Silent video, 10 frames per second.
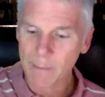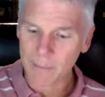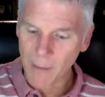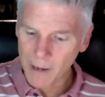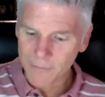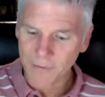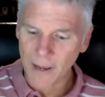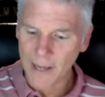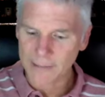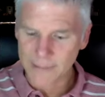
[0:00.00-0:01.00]
able to
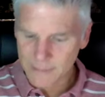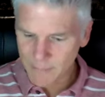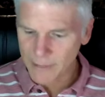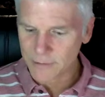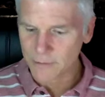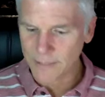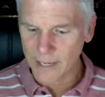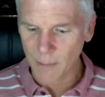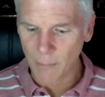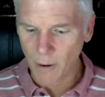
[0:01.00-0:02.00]
modify, dismantle,
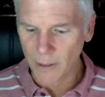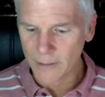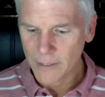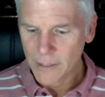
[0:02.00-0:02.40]
take apart.